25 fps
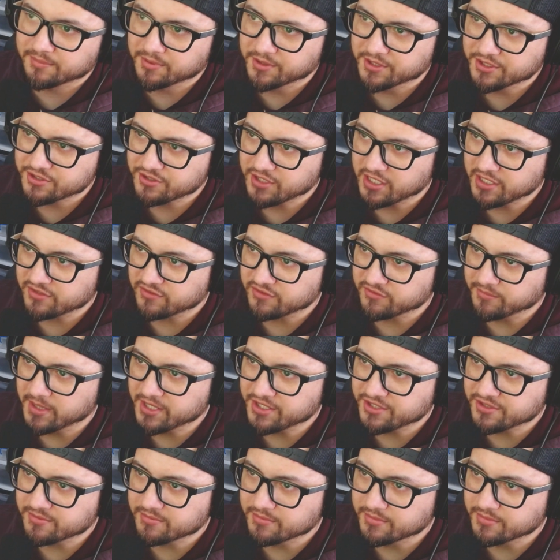put
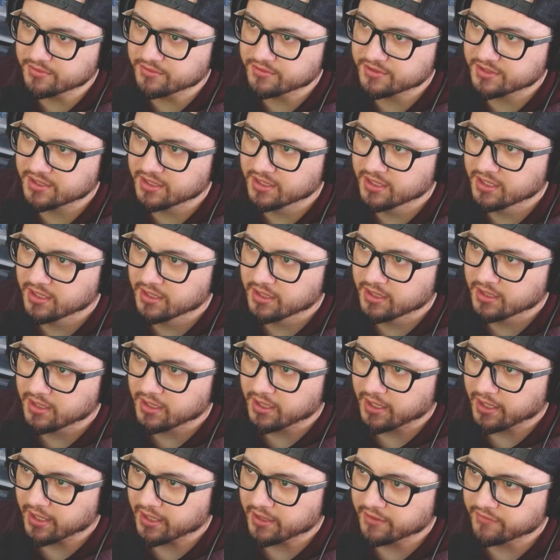transformation boost
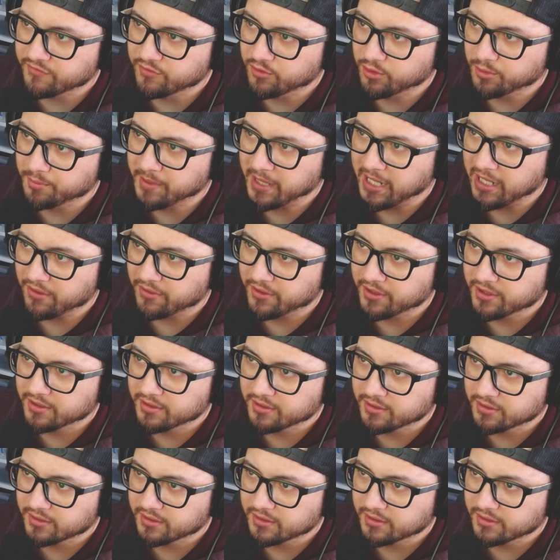and full power,